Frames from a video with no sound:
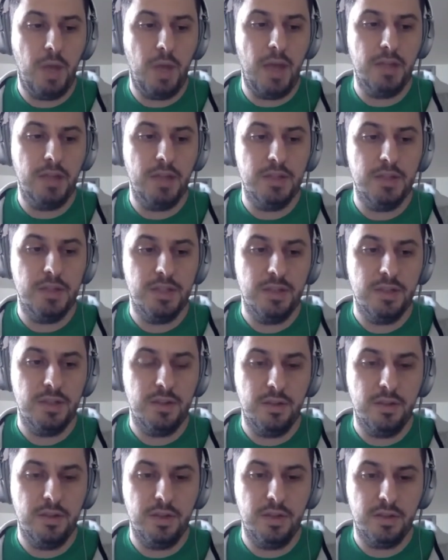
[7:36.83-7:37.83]
And
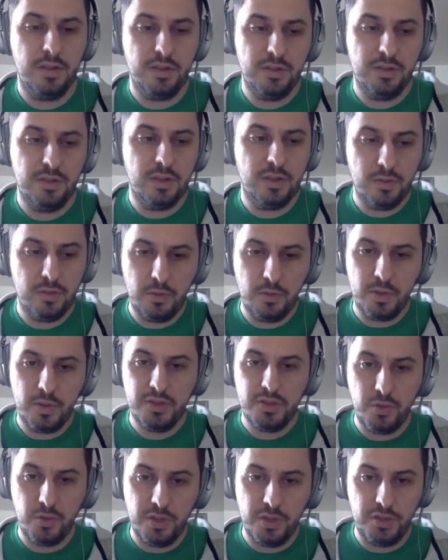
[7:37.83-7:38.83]
there were
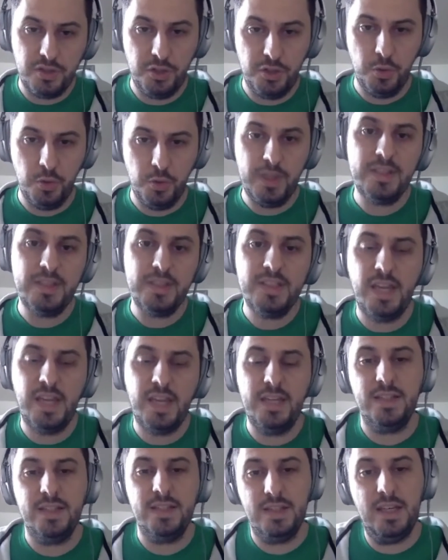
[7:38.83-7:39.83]
sort of two
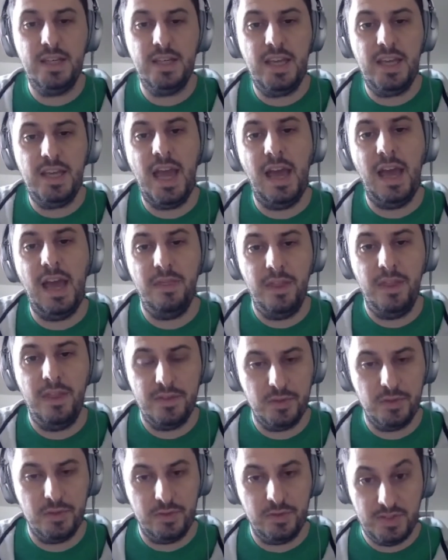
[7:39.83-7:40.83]
insights that he had
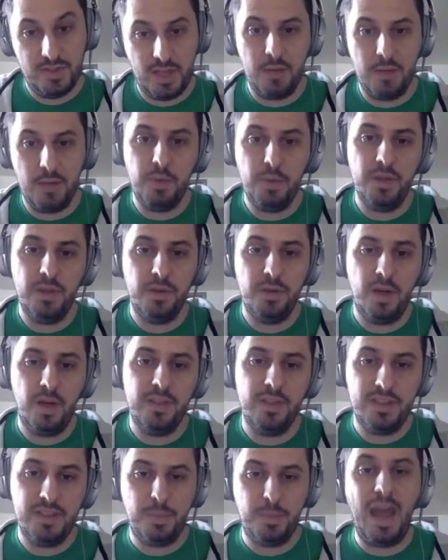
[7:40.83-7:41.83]
that sort of sent him on
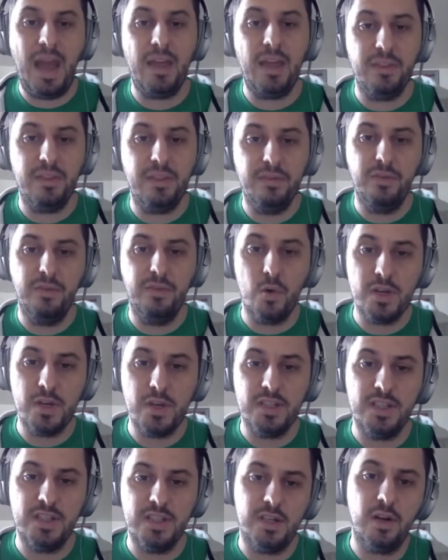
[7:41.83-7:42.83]
this path of
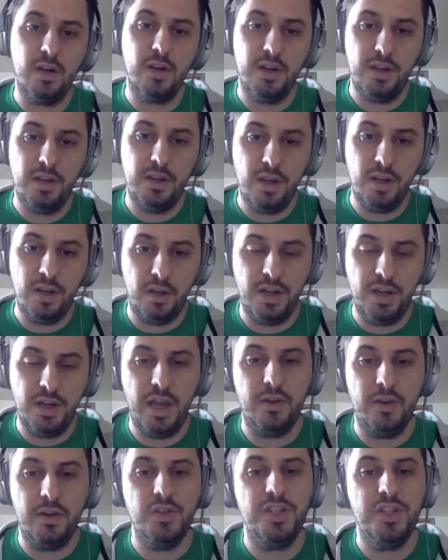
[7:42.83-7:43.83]
focusing on
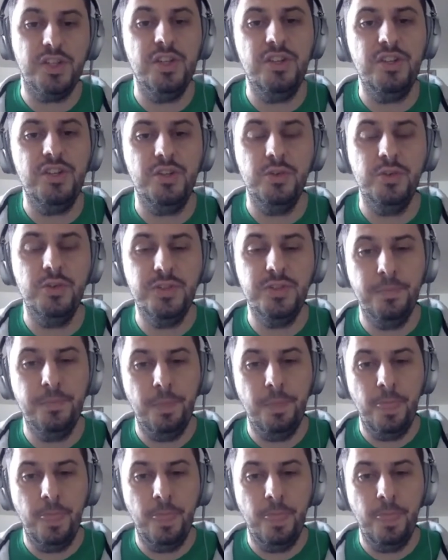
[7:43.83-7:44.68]
energy issues.